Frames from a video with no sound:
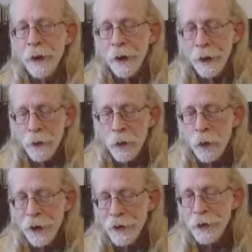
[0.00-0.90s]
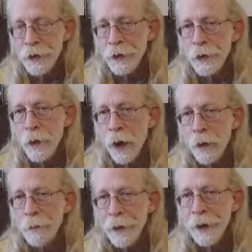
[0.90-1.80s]
in which you are
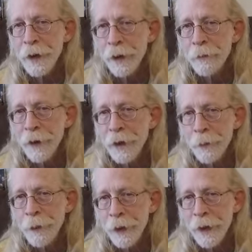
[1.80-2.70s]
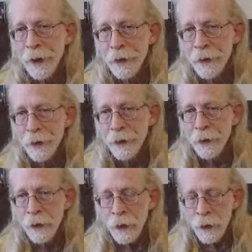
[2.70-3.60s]
being manipulated.
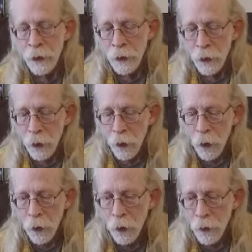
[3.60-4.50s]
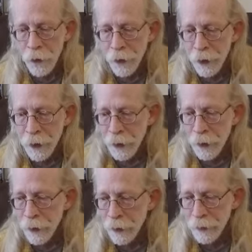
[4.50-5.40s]
All the
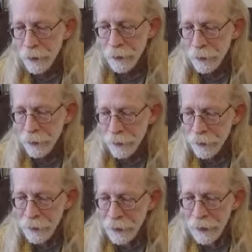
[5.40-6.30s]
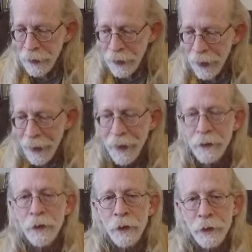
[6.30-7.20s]
uh,
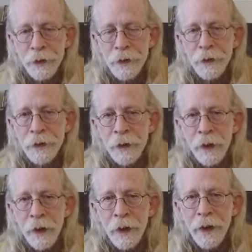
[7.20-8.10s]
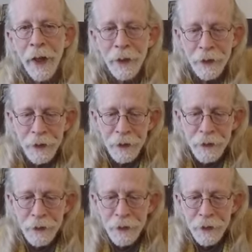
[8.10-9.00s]
handles that
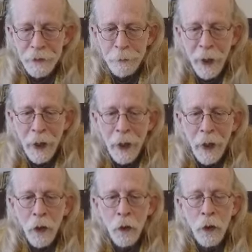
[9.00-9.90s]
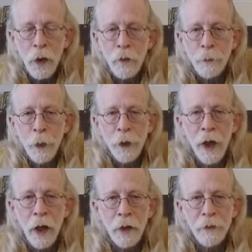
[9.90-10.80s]
this, this power of
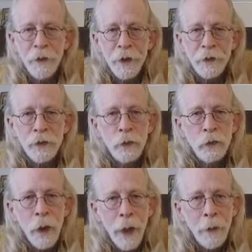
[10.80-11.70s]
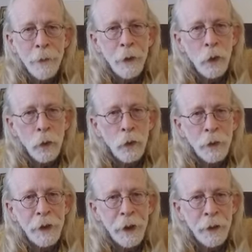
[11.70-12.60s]
pornography is grabbing
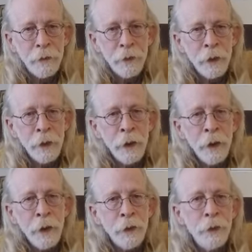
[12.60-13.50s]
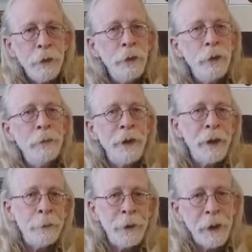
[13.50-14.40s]
hold of to
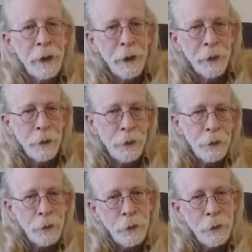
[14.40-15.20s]
manipulate you.